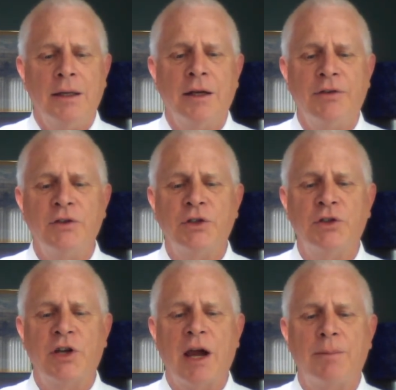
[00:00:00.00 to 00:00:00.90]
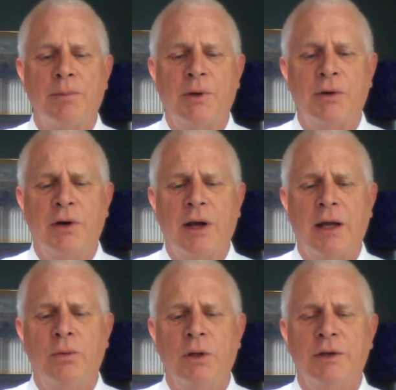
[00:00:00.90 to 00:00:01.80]
In a future chapter,
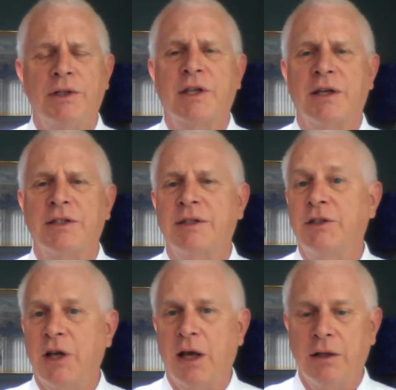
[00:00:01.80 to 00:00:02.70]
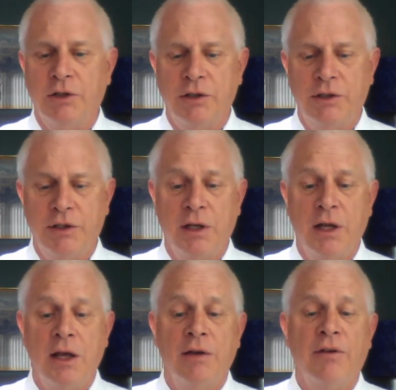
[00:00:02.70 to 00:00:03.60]
I will discuss the challenges,
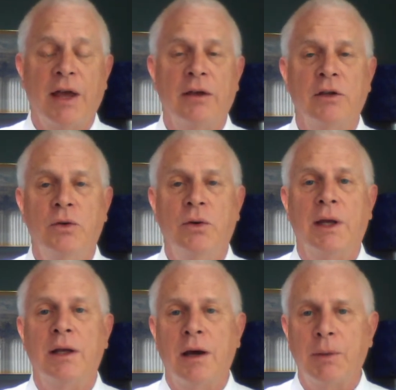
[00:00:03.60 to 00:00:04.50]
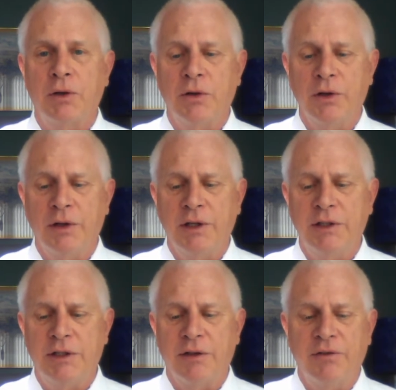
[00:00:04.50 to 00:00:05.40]
value, and
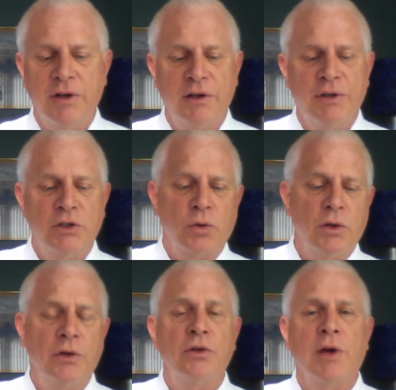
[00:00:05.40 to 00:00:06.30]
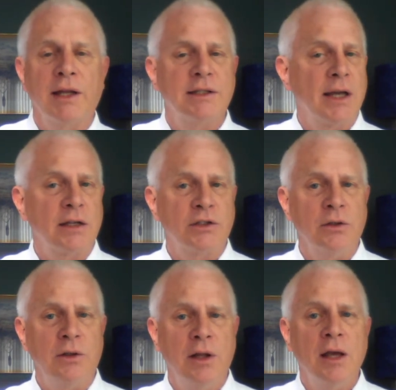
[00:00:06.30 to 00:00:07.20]
opportunities of individual,
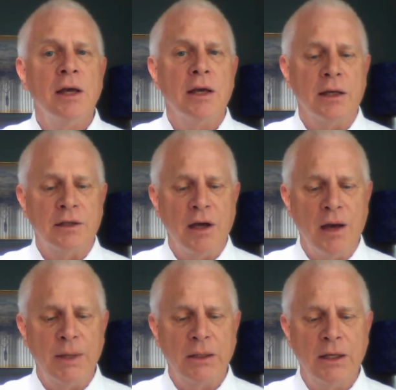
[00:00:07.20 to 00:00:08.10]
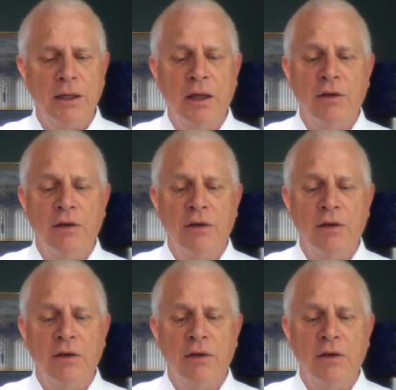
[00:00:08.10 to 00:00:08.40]
transactional, atomic,